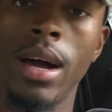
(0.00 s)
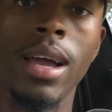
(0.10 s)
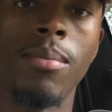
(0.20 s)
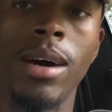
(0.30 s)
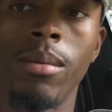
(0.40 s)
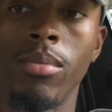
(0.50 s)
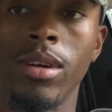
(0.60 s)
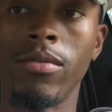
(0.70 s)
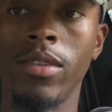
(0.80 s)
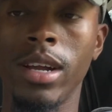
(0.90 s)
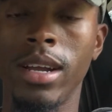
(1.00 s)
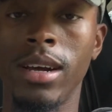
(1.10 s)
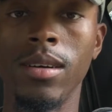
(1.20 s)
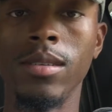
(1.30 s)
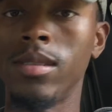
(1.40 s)
I am out of breath right
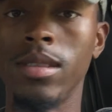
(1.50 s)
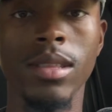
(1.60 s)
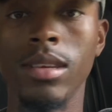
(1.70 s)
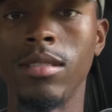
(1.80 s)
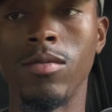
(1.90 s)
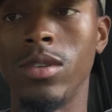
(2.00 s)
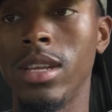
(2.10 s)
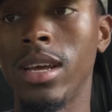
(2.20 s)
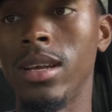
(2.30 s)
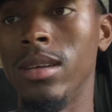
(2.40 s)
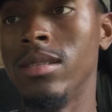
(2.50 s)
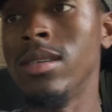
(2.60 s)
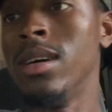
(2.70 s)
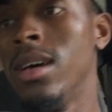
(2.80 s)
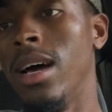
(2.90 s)
now. This is ridiculous.
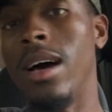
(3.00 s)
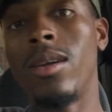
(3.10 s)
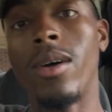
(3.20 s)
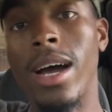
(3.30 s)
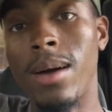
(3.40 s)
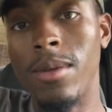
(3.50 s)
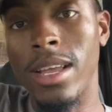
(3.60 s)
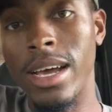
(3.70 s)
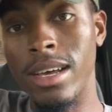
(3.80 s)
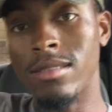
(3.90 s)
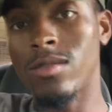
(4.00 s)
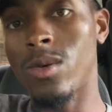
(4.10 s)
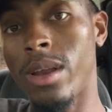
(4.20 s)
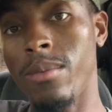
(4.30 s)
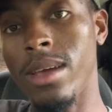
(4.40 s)
I don't know how I'm gonna last
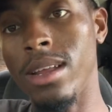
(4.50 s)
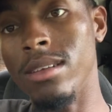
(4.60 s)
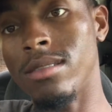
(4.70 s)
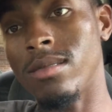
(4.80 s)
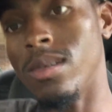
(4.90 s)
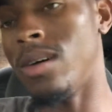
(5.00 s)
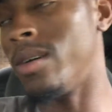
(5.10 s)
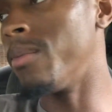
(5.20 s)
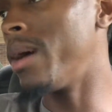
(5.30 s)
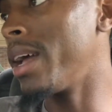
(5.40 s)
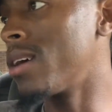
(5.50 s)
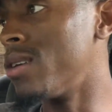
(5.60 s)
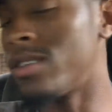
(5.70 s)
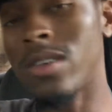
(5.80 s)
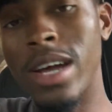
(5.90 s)
20 minutes on the bike on
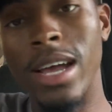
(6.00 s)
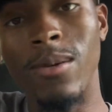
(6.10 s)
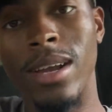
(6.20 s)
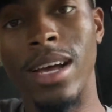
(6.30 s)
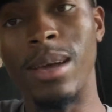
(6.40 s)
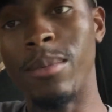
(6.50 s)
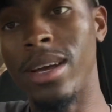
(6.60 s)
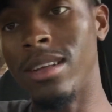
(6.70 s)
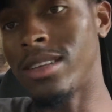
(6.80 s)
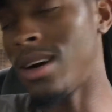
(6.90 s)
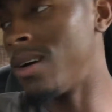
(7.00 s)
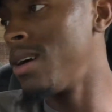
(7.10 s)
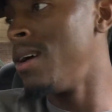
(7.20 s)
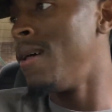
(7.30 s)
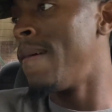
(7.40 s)
the track when I can barely talk.
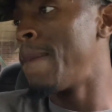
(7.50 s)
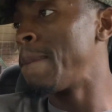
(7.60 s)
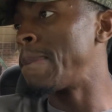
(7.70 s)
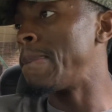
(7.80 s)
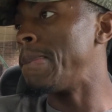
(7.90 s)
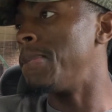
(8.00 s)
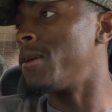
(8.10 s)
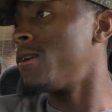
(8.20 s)
But